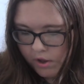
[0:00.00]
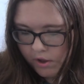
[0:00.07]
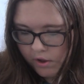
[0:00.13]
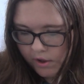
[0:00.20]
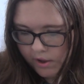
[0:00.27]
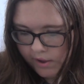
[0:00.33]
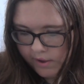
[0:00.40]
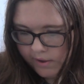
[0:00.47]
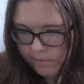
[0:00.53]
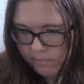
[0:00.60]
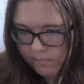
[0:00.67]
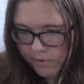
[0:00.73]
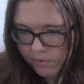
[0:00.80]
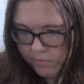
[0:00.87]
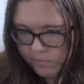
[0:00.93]

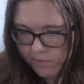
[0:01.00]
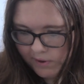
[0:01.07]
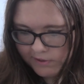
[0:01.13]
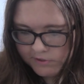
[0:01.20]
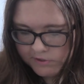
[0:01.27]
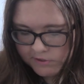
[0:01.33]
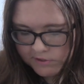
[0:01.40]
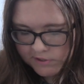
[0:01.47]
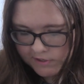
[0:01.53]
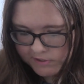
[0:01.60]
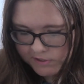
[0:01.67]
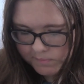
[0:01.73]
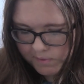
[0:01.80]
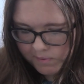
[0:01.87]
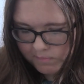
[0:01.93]
Right, and it tells
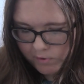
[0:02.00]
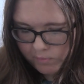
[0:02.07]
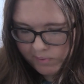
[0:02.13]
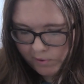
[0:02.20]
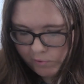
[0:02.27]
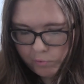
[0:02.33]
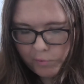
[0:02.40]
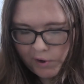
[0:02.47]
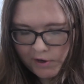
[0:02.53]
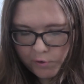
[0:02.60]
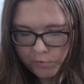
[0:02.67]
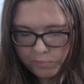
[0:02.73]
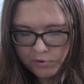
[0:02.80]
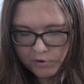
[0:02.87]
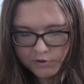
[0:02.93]
you a bit more about
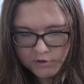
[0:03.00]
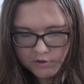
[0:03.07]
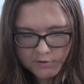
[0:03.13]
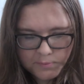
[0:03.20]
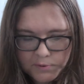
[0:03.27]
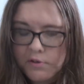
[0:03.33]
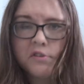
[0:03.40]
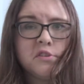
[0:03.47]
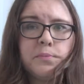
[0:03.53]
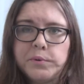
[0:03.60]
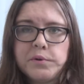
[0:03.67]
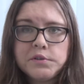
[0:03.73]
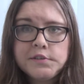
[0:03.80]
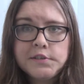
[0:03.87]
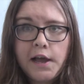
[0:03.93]
Renu products, because to be
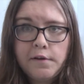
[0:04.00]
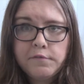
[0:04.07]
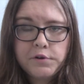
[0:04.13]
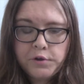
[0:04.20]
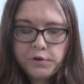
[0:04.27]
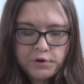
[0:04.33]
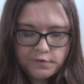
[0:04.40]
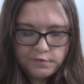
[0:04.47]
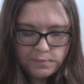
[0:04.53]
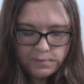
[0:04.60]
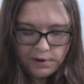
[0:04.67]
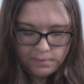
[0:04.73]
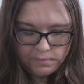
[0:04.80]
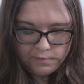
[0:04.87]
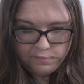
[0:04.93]
honest, I haven't heard of the
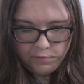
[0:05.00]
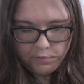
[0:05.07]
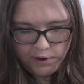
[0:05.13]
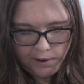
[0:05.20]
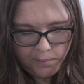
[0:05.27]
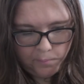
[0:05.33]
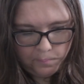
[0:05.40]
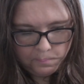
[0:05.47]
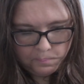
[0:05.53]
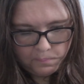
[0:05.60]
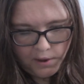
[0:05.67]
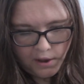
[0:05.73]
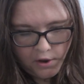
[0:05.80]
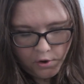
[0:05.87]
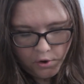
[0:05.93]
brand before now.
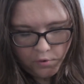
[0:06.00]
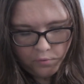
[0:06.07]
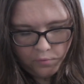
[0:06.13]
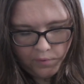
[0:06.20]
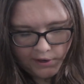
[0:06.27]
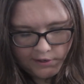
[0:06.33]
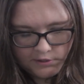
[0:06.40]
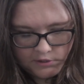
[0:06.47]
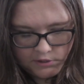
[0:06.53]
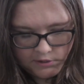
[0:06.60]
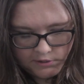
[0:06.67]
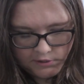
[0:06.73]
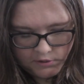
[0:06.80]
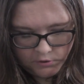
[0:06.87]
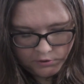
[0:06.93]
Right,
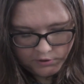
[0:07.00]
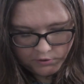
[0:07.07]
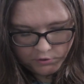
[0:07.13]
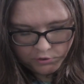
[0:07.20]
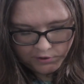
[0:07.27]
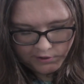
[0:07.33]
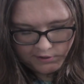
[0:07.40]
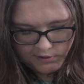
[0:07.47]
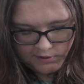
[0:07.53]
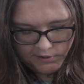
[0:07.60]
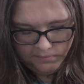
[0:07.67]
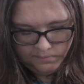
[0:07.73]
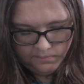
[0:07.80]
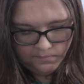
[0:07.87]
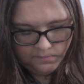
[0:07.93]
this looks interesting.